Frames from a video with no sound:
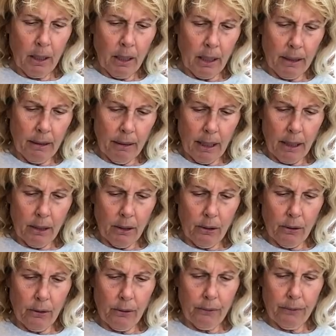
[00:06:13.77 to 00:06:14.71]
I thank
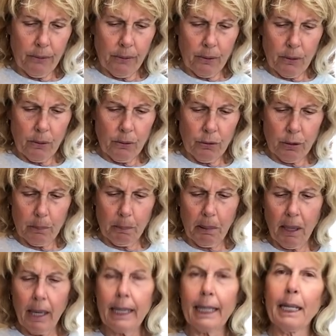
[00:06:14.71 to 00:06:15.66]
her for
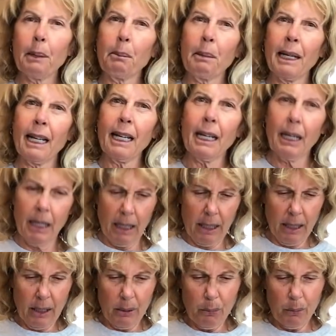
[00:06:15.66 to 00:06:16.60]
supplying me
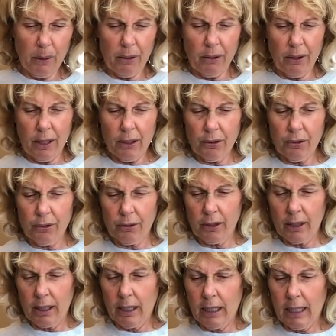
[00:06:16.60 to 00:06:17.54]
with this
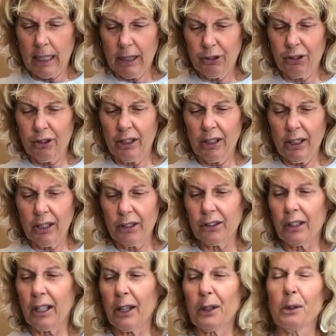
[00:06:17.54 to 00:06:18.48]
as she does
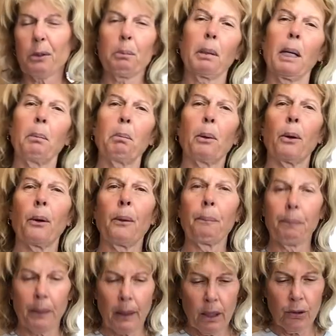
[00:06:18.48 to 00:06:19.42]
other people.
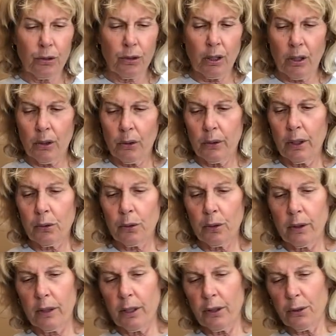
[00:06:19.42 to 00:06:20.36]
So
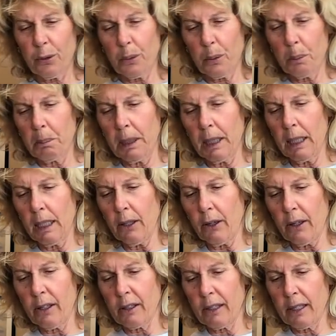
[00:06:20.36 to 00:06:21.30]
this will be
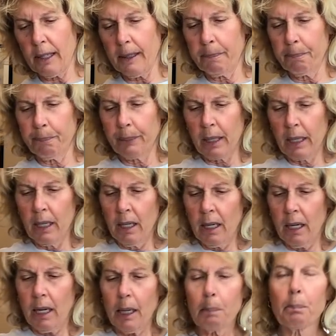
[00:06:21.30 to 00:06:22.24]
our
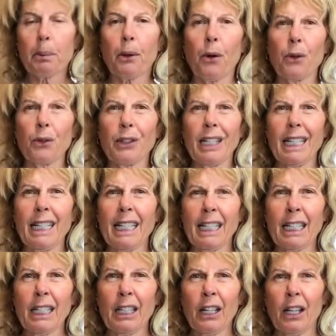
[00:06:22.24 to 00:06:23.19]
high
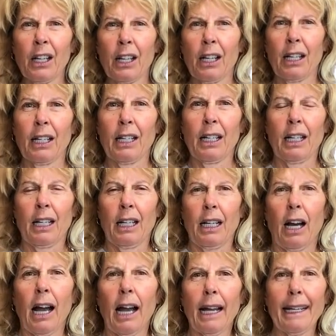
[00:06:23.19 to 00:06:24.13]
protein,
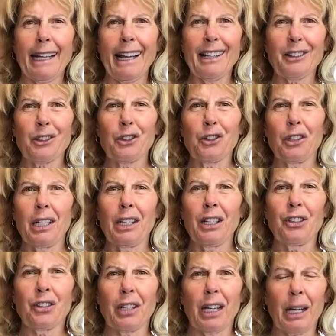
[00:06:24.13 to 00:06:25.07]
high energy
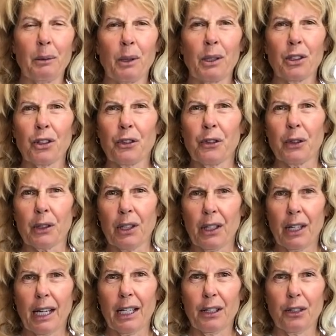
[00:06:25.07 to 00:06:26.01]
sandwich for
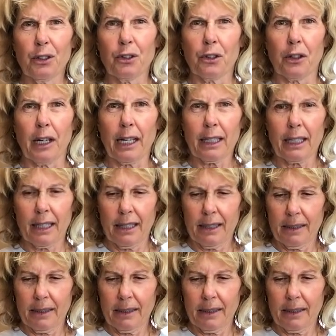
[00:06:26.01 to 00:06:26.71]
today's trek.